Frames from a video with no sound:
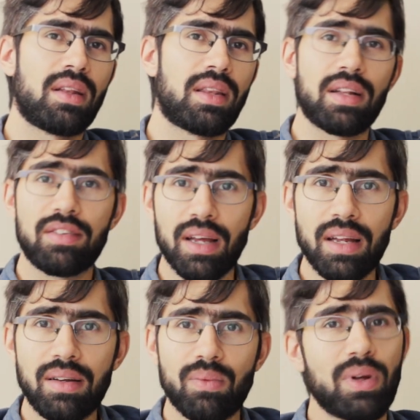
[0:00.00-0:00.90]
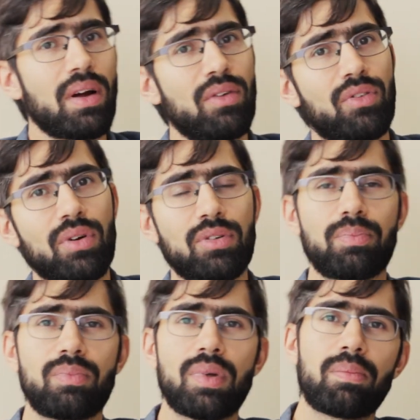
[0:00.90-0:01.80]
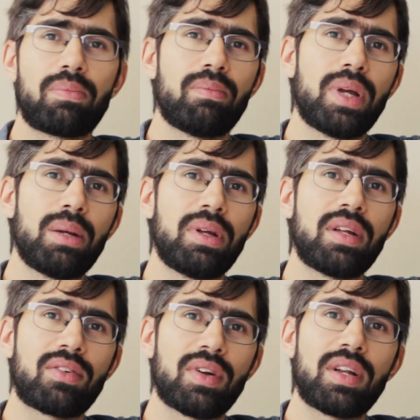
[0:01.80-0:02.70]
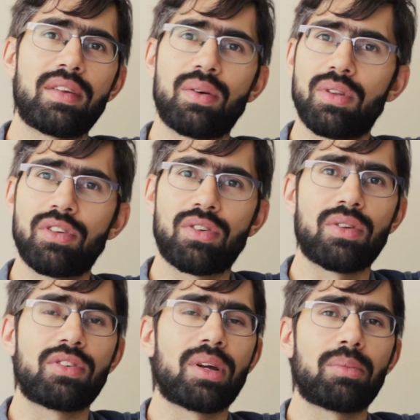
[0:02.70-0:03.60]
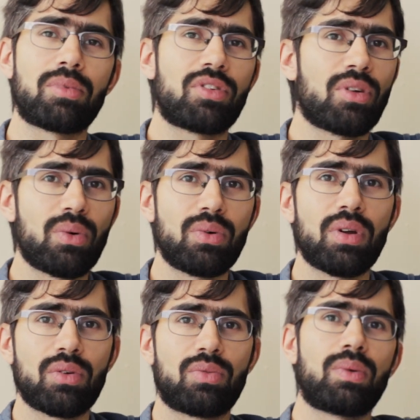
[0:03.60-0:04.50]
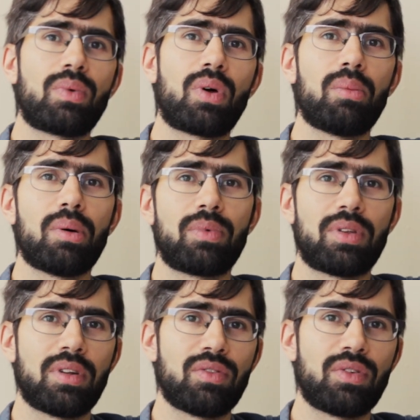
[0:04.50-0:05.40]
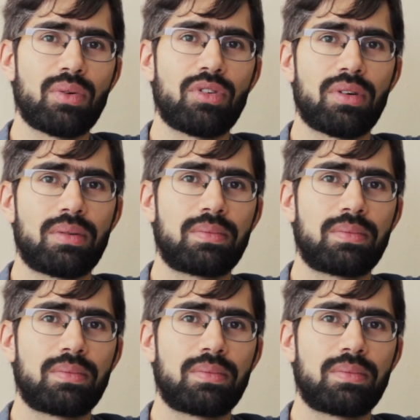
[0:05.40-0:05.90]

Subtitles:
That said, we are of course maybe iterating on this concept, so who knows what will come up with in the future.